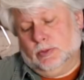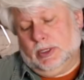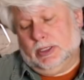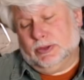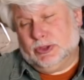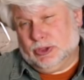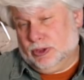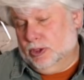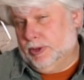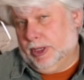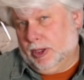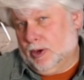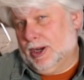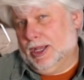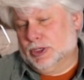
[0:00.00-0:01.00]
well,
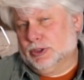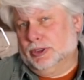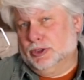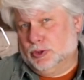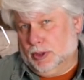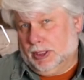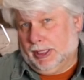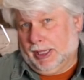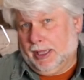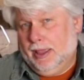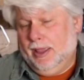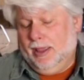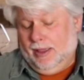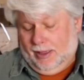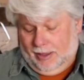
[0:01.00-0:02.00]
screwing or actually drilling.
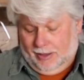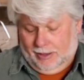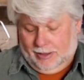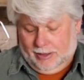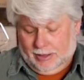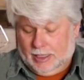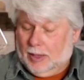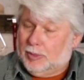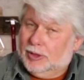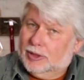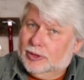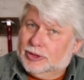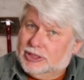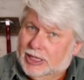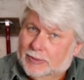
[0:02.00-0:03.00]
A couple
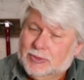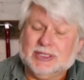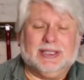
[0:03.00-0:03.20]
little tips.